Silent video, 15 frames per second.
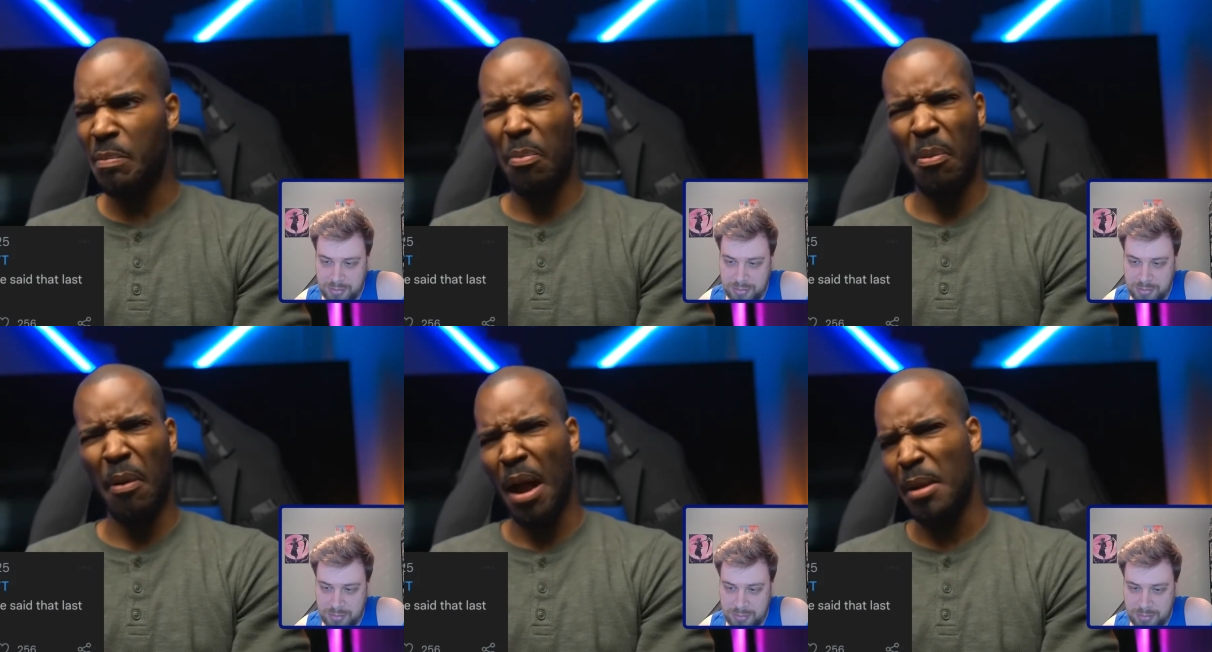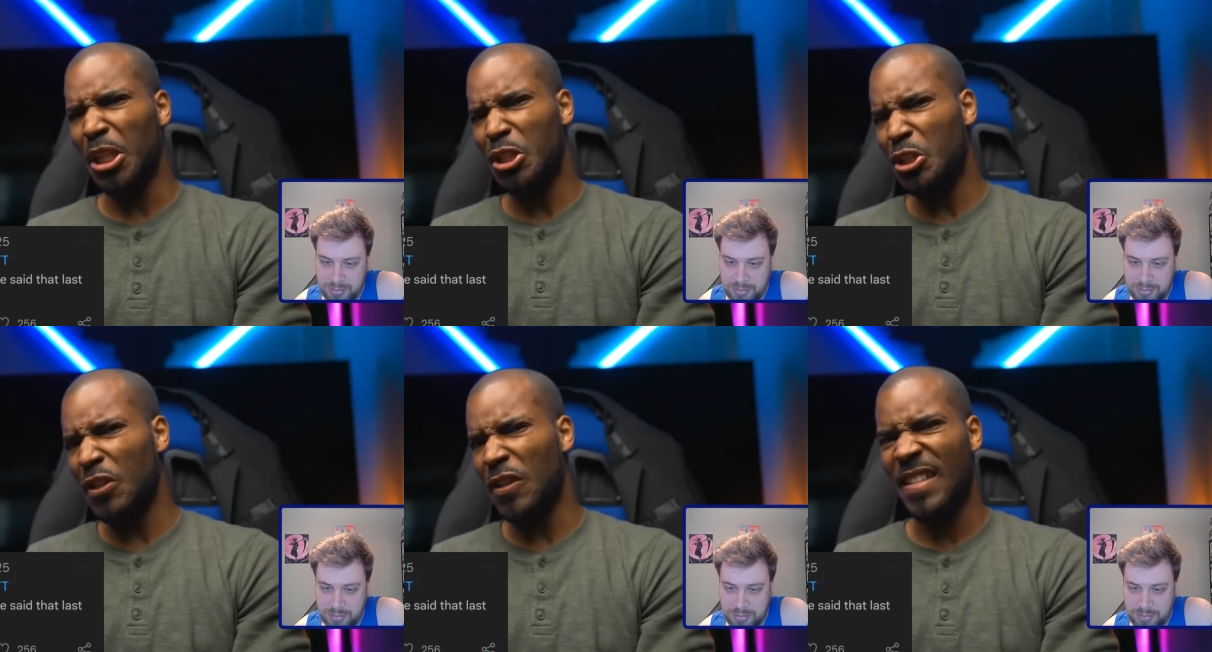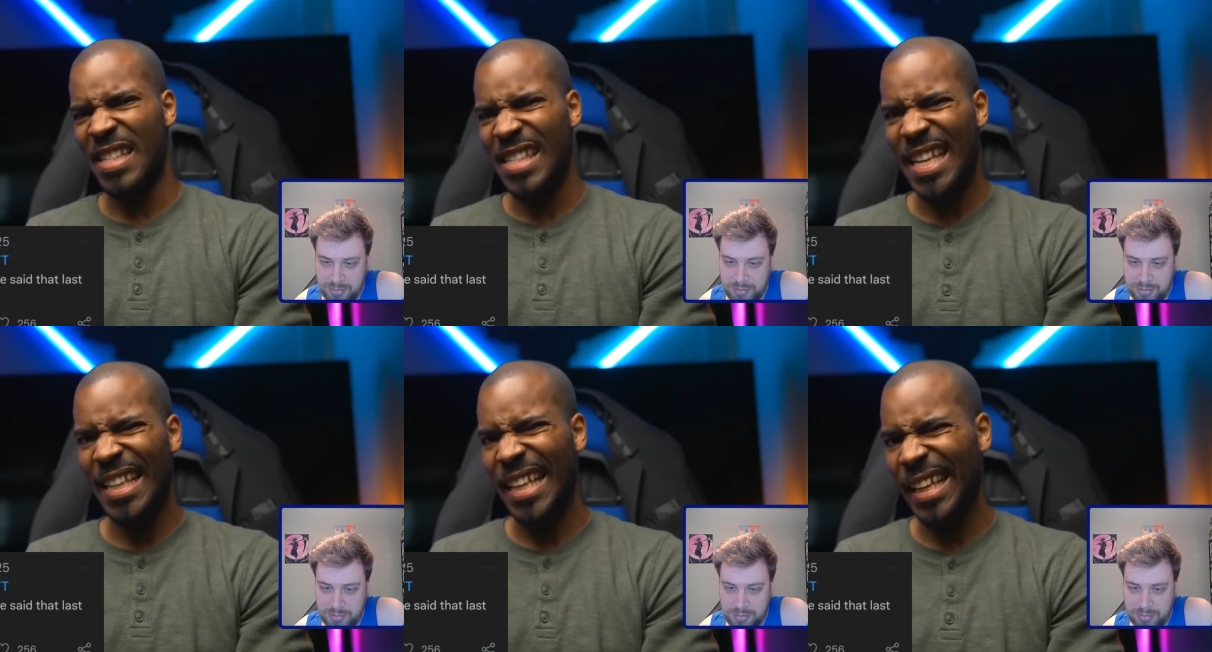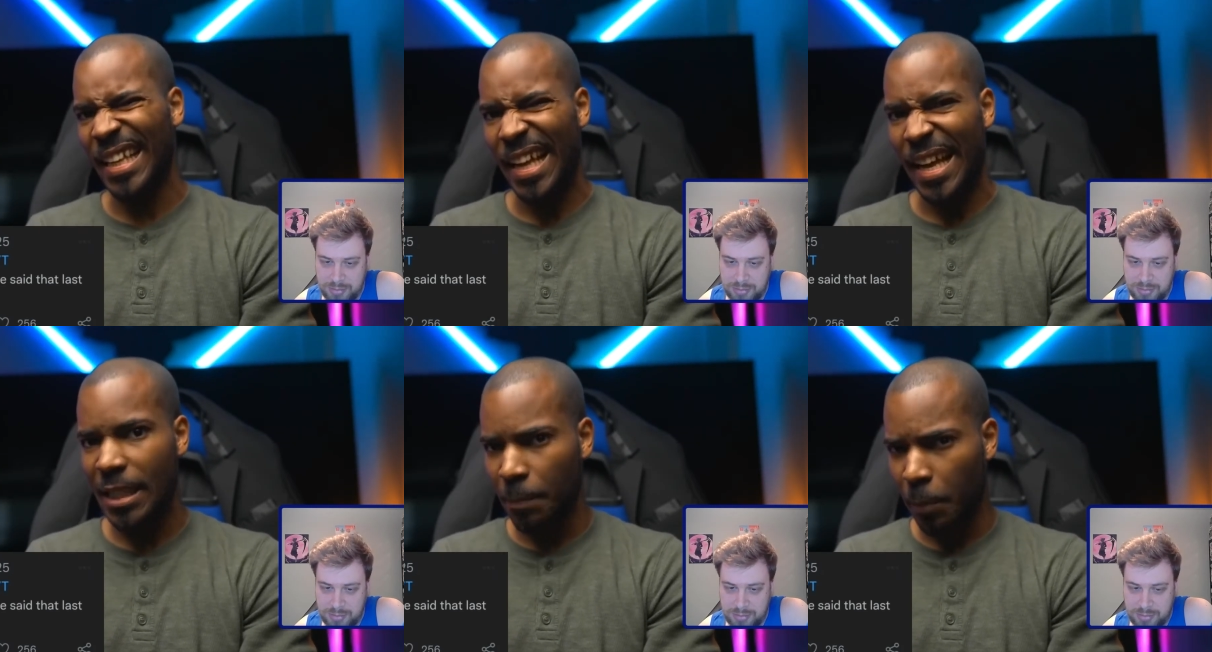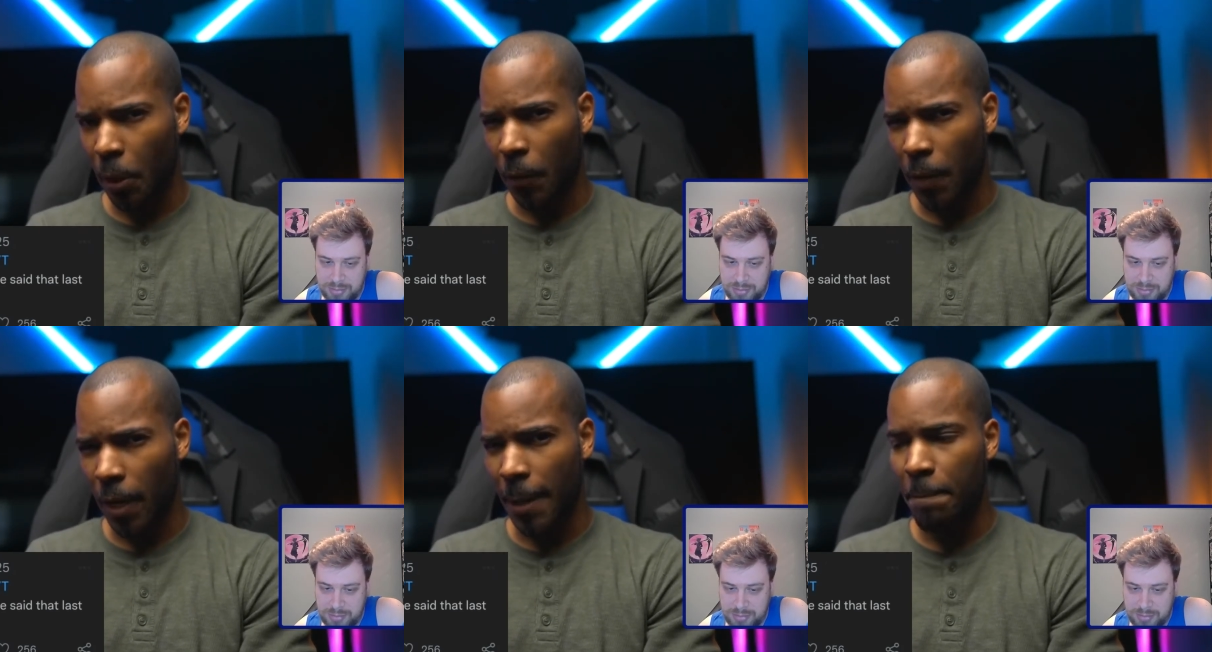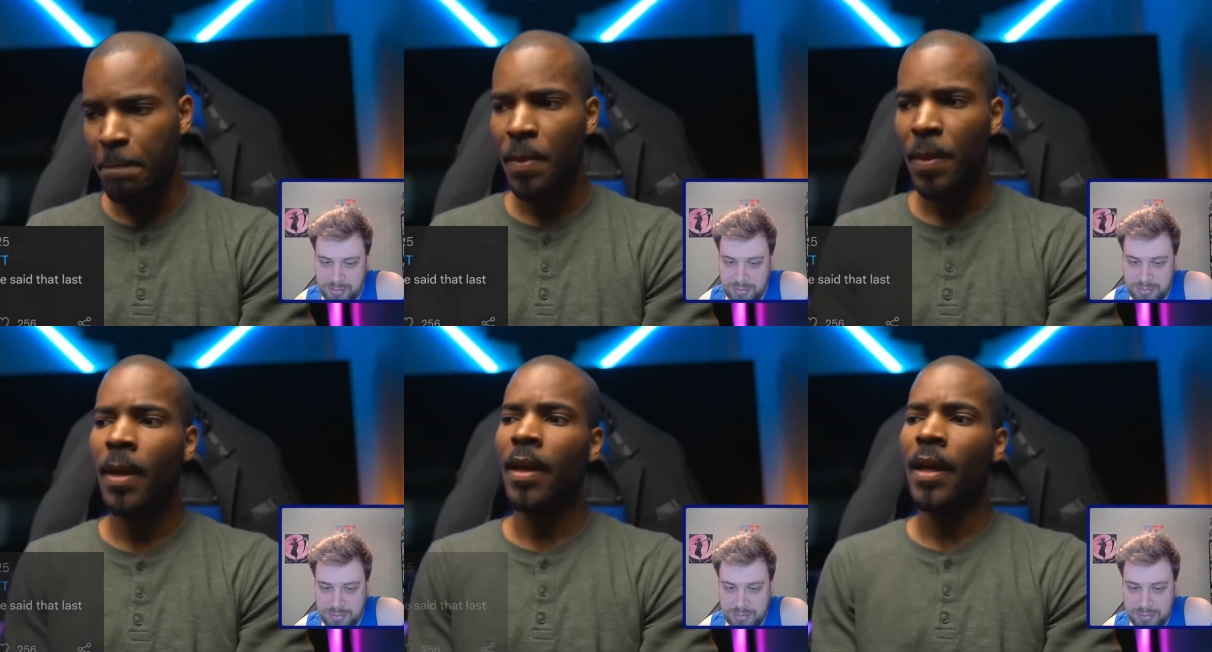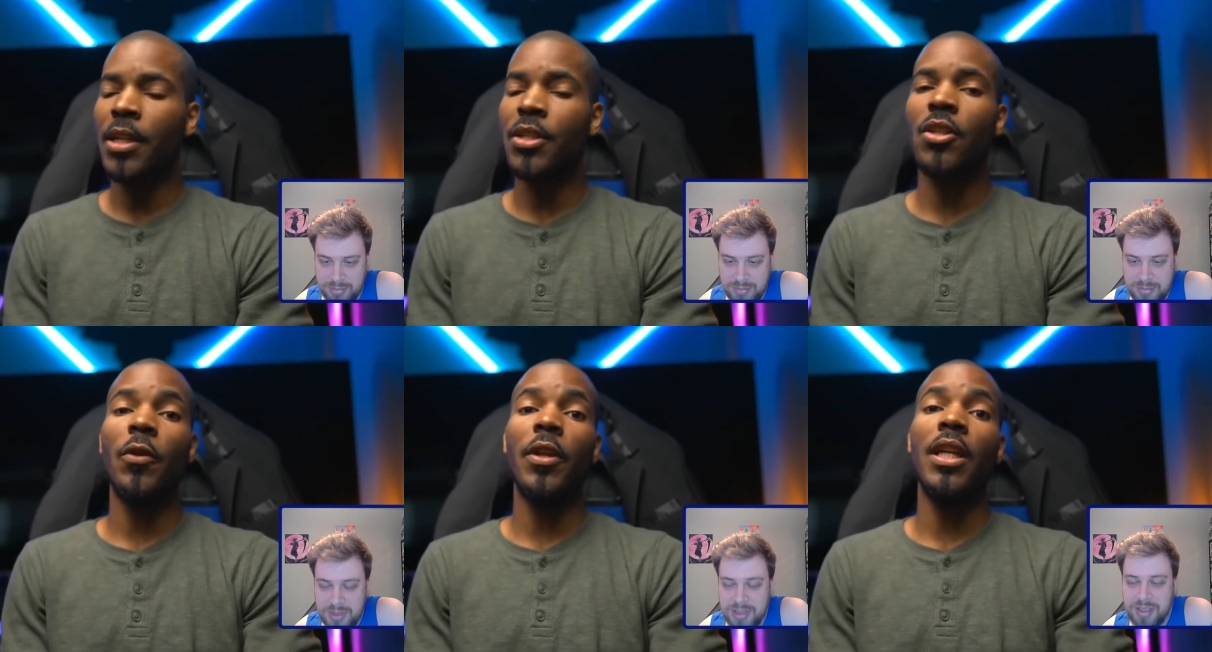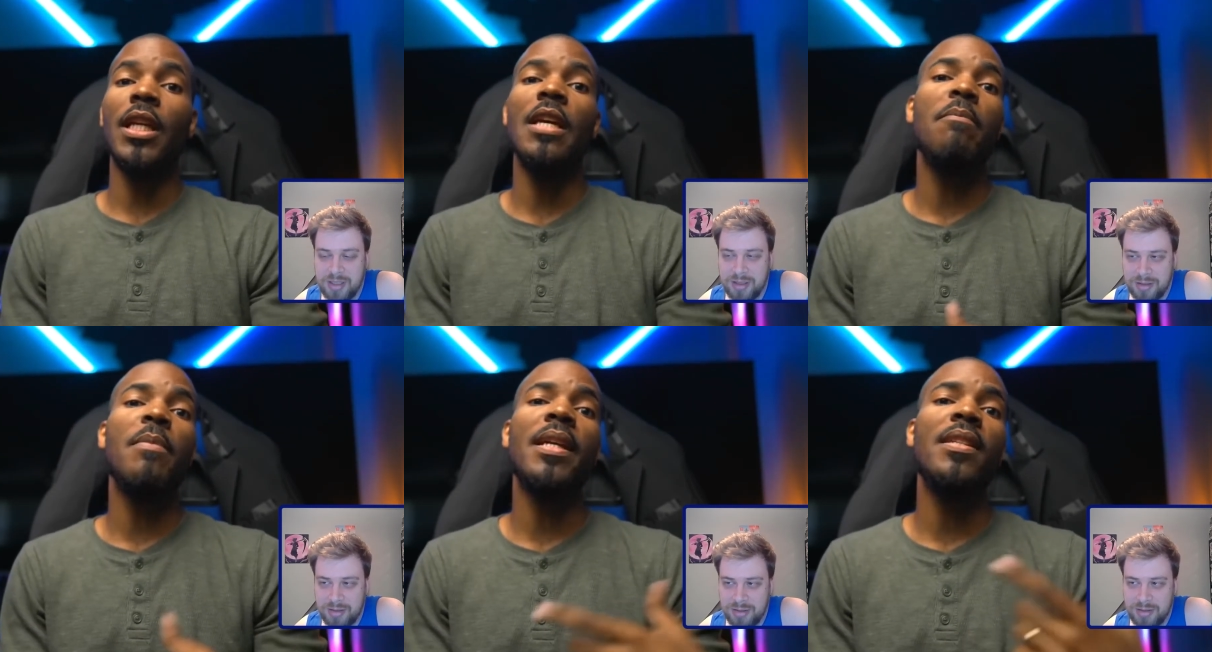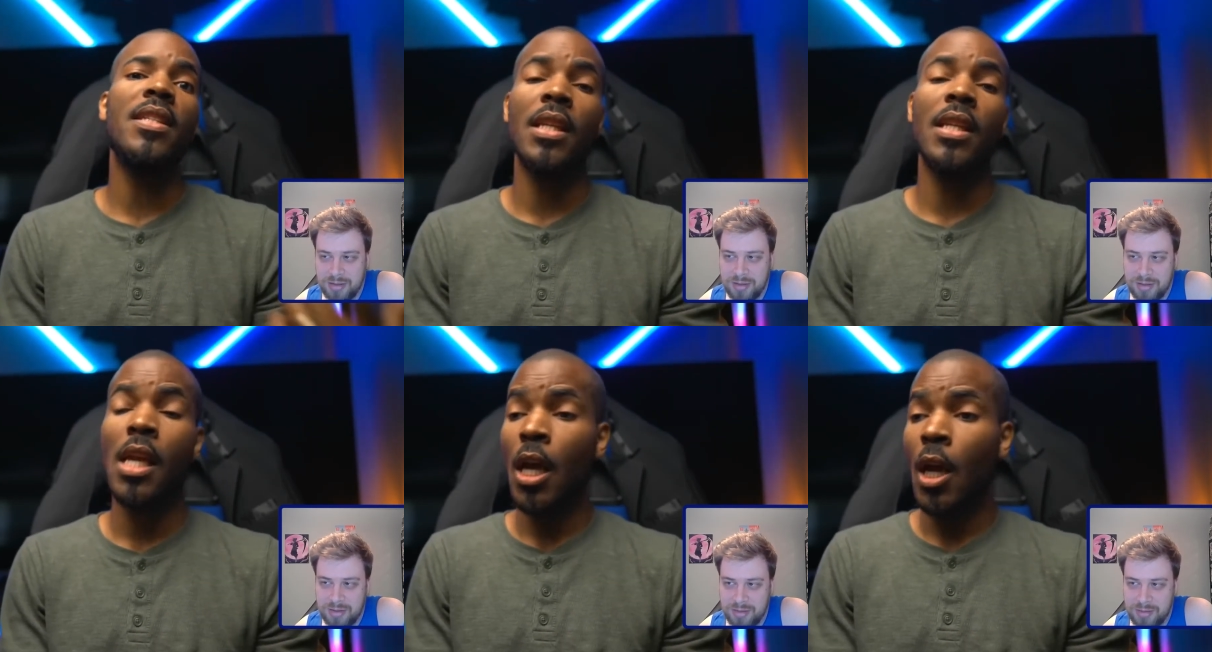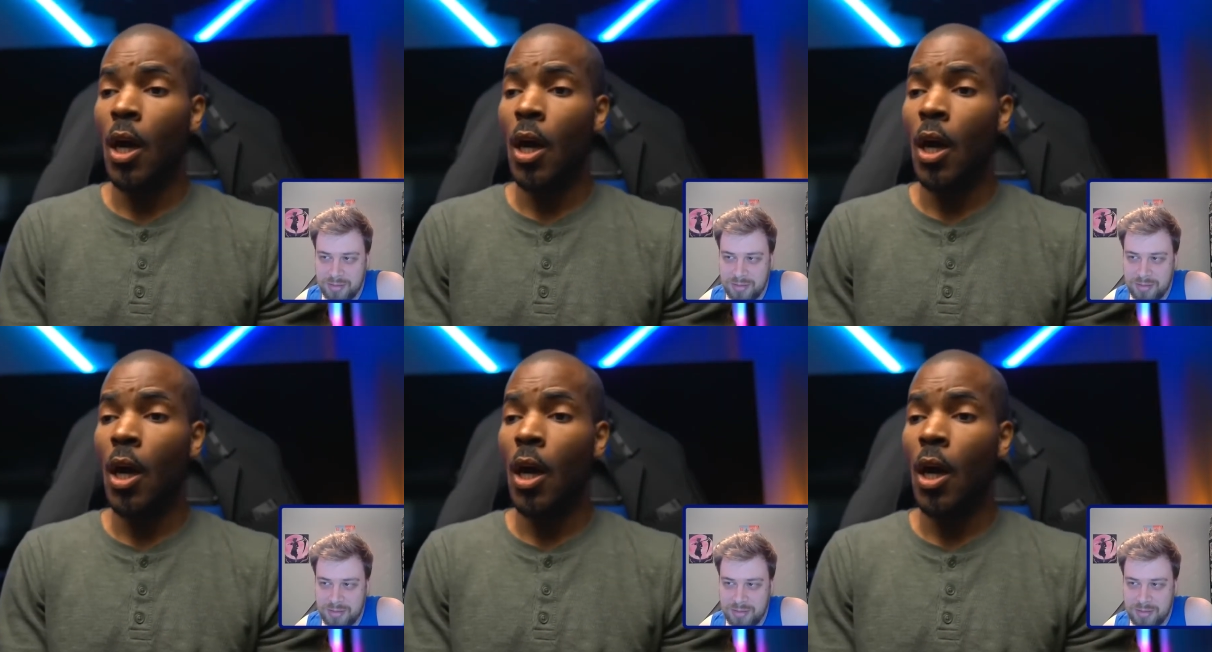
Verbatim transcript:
Speaker 1: and he probably shouldn't have said that last part, right? And so then he amends it.